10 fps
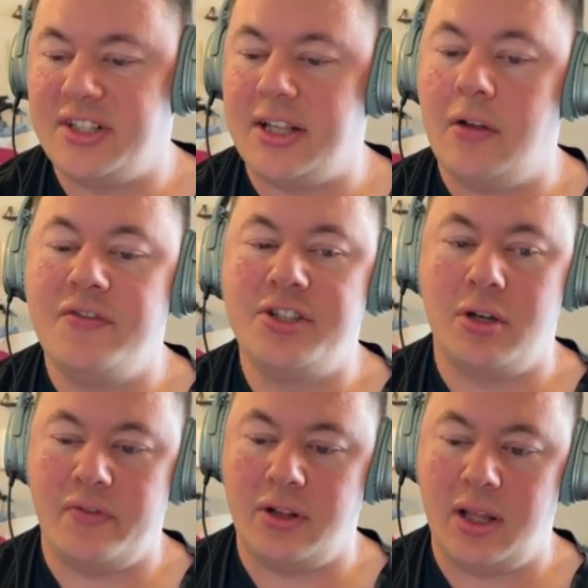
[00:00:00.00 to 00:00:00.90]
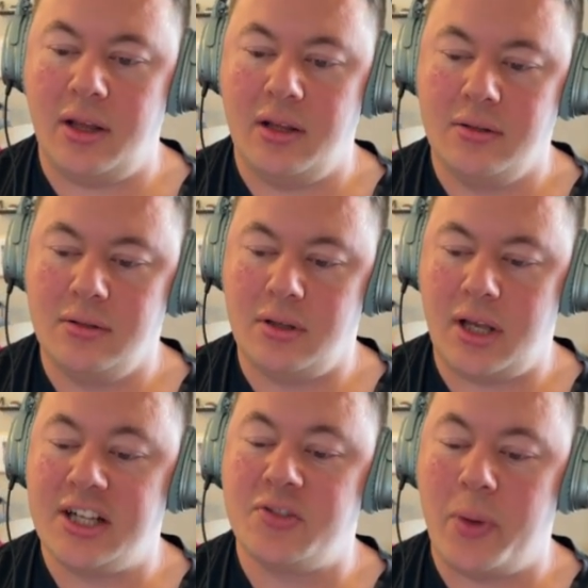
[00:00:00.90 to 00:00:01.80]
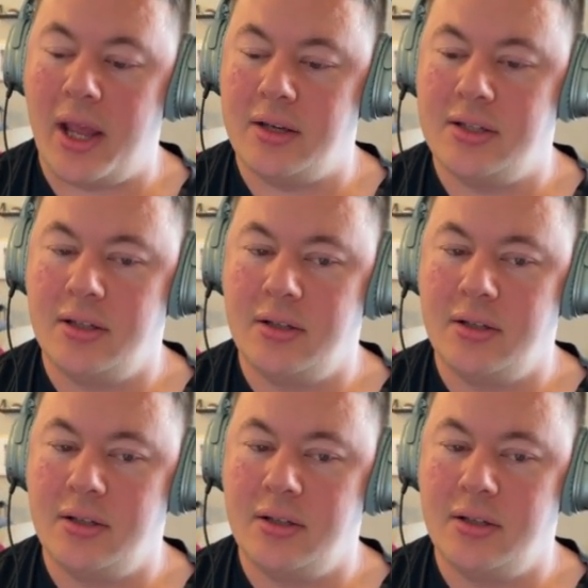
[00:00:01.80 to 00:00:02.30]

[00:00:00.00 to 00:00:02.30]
self-servingly expand